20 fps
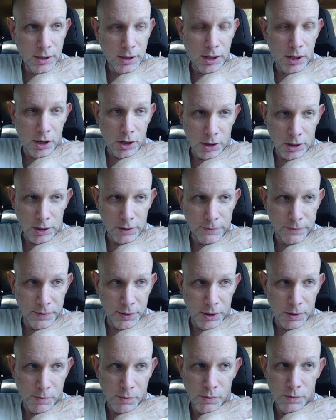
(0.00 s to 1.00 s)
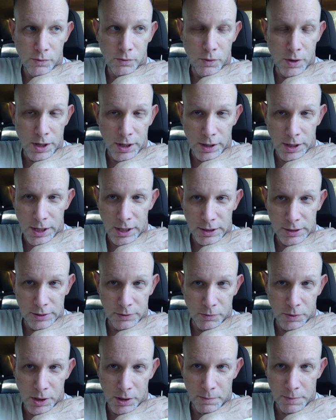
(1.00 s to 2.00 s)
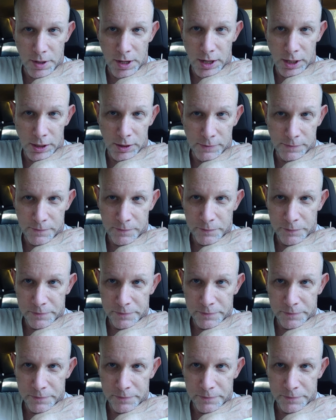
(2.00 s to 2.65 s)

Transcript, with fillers: horror film, well acted, well made.